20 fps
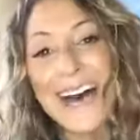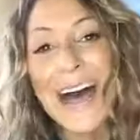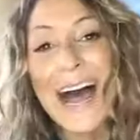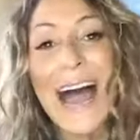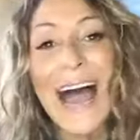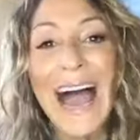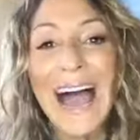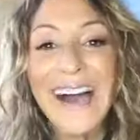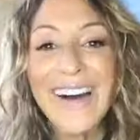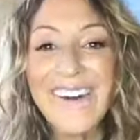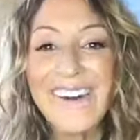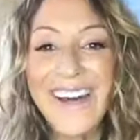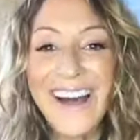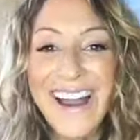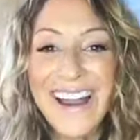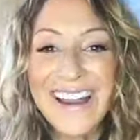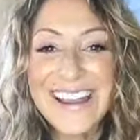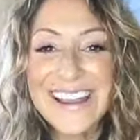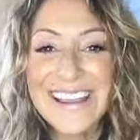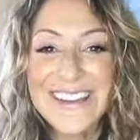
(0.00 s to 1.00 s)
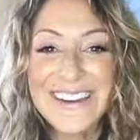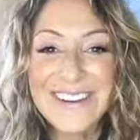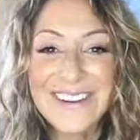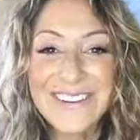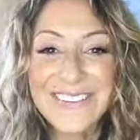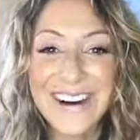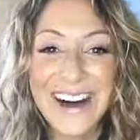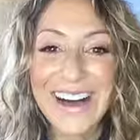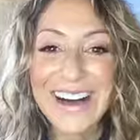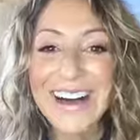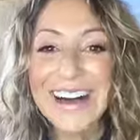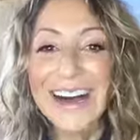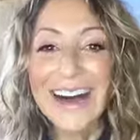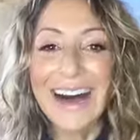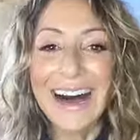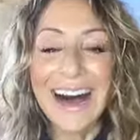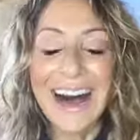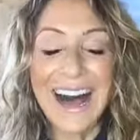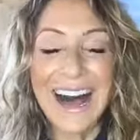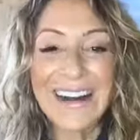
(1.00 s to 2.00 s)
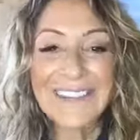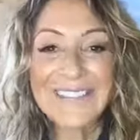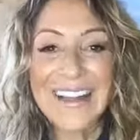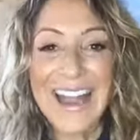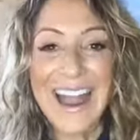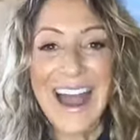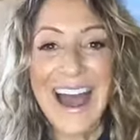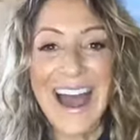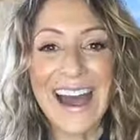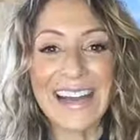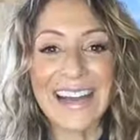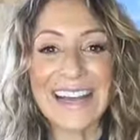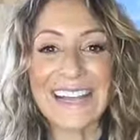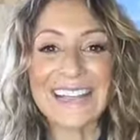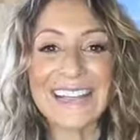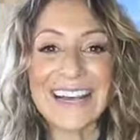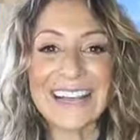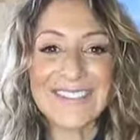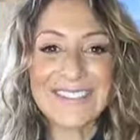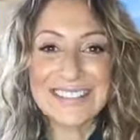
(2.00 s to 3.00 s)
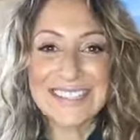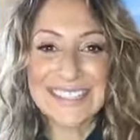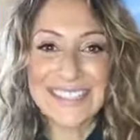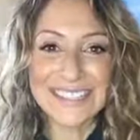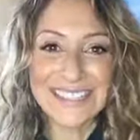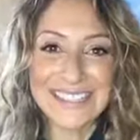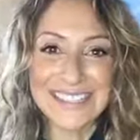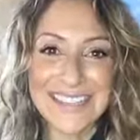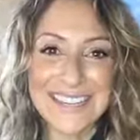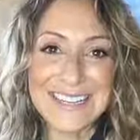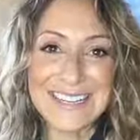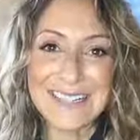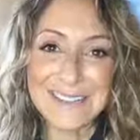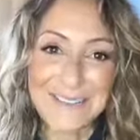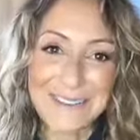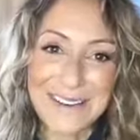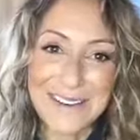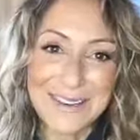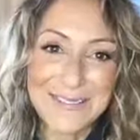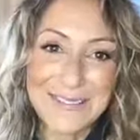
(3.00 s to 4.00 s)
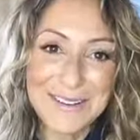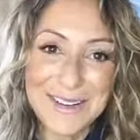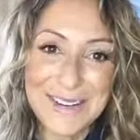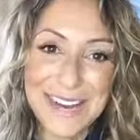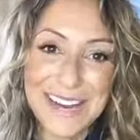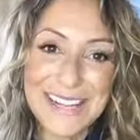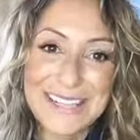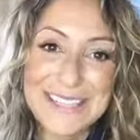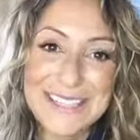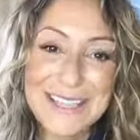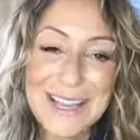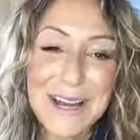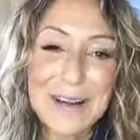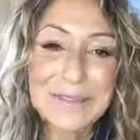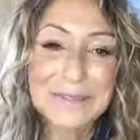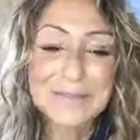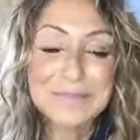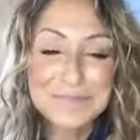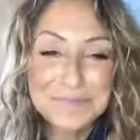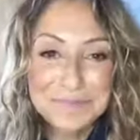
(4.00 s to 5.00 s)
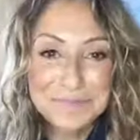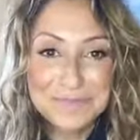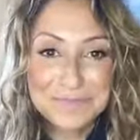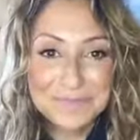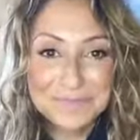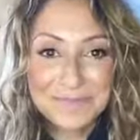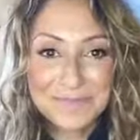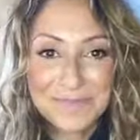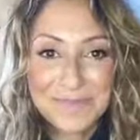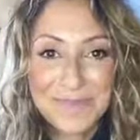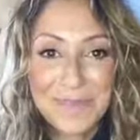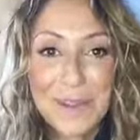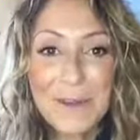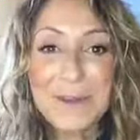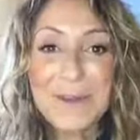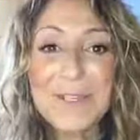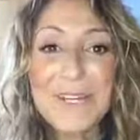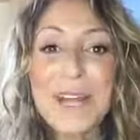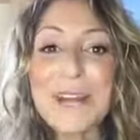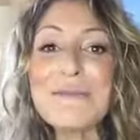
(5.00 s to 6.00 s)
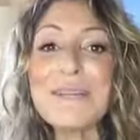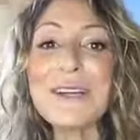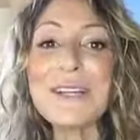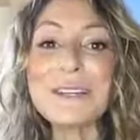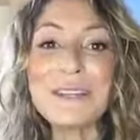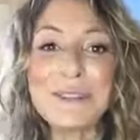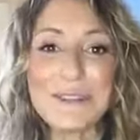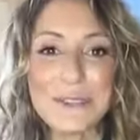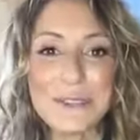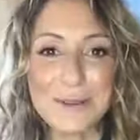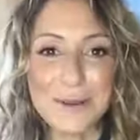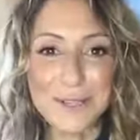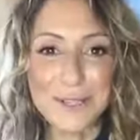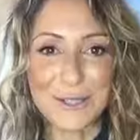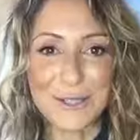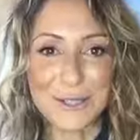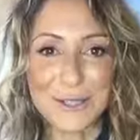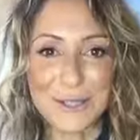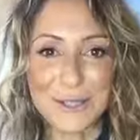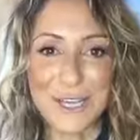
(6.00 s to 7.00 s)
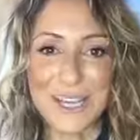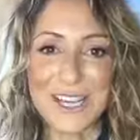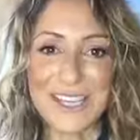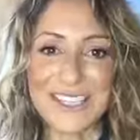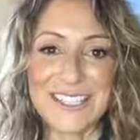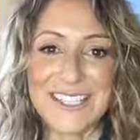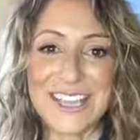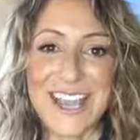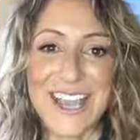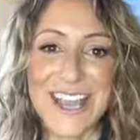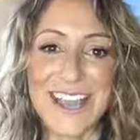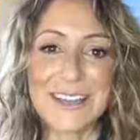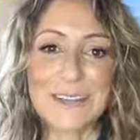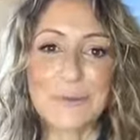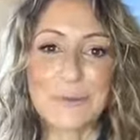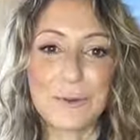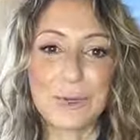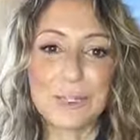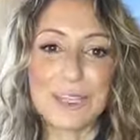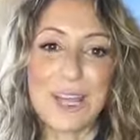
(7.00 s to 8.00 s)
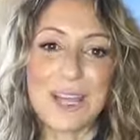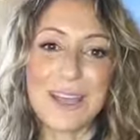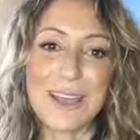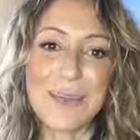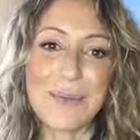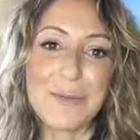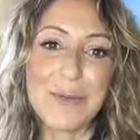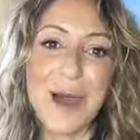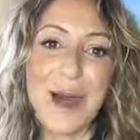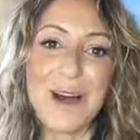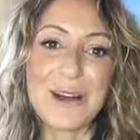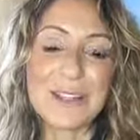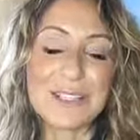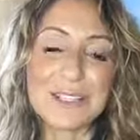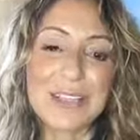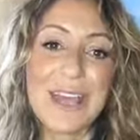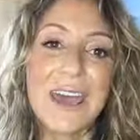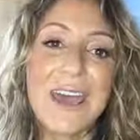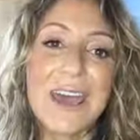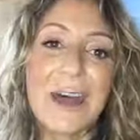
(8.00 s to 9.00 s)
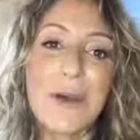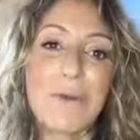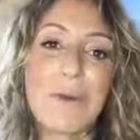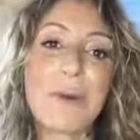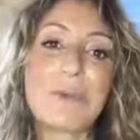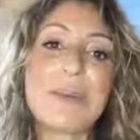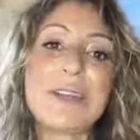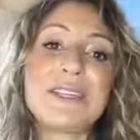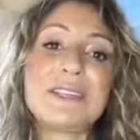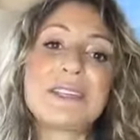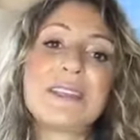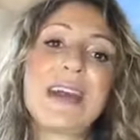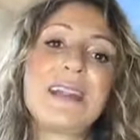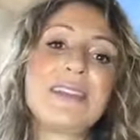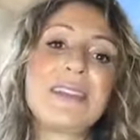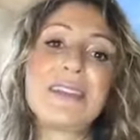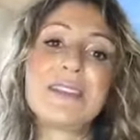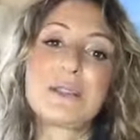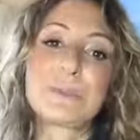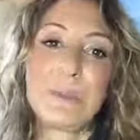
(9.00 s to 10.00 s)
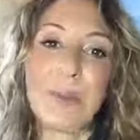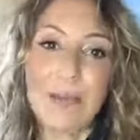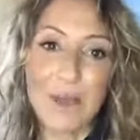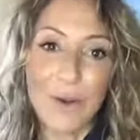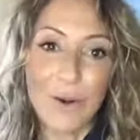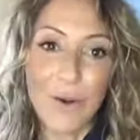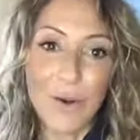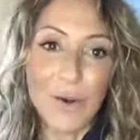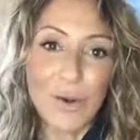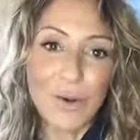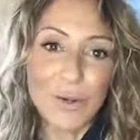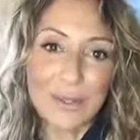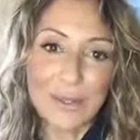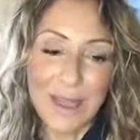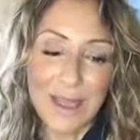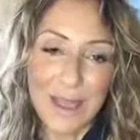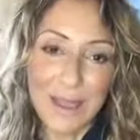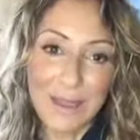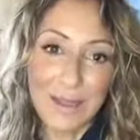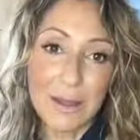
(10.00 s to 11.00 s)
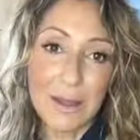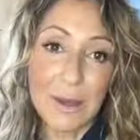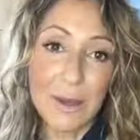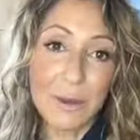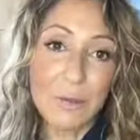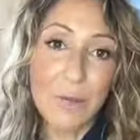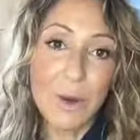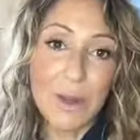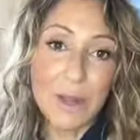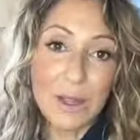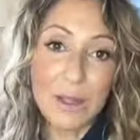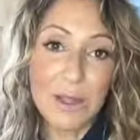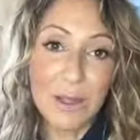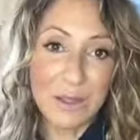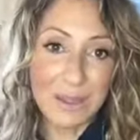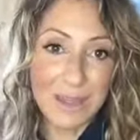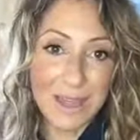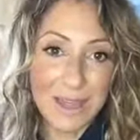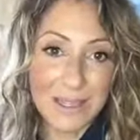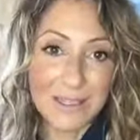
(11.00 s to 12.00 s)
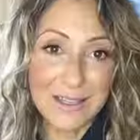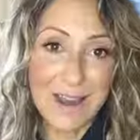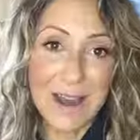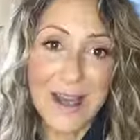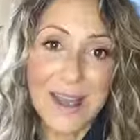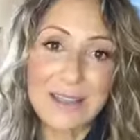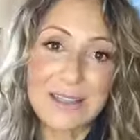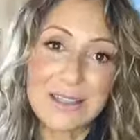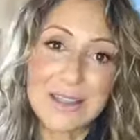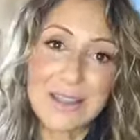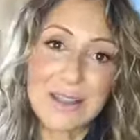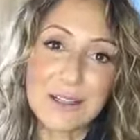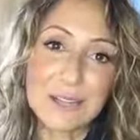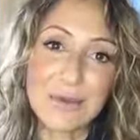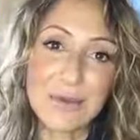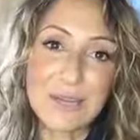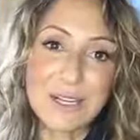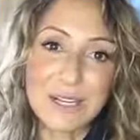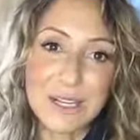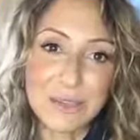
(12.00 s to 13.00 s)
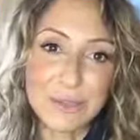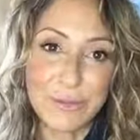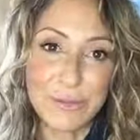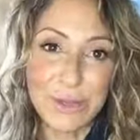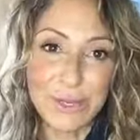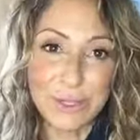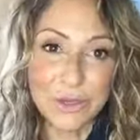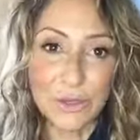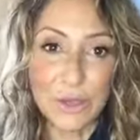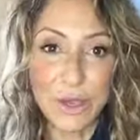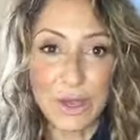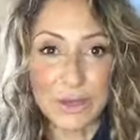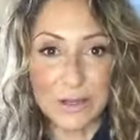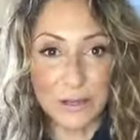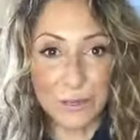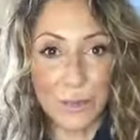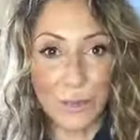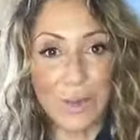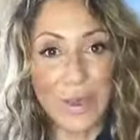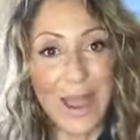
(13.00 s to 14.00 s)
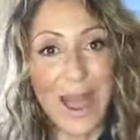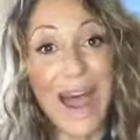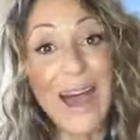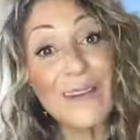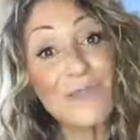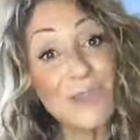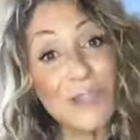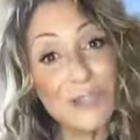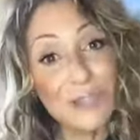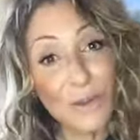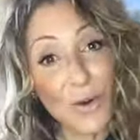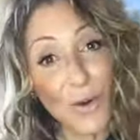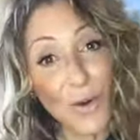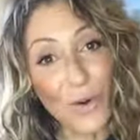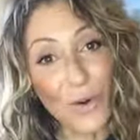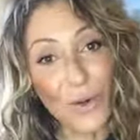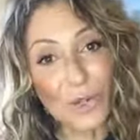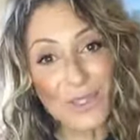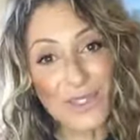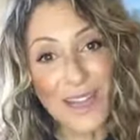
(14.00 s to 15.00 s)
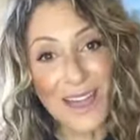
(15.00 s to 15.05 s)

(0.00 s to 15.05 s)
How are you? Oh my God, I love seeing the ladies to my community. So we're talking about New Year's resolutions, and we're talking about when we set these big goals. And one of the things that I see that's really detrimental is when we have these goals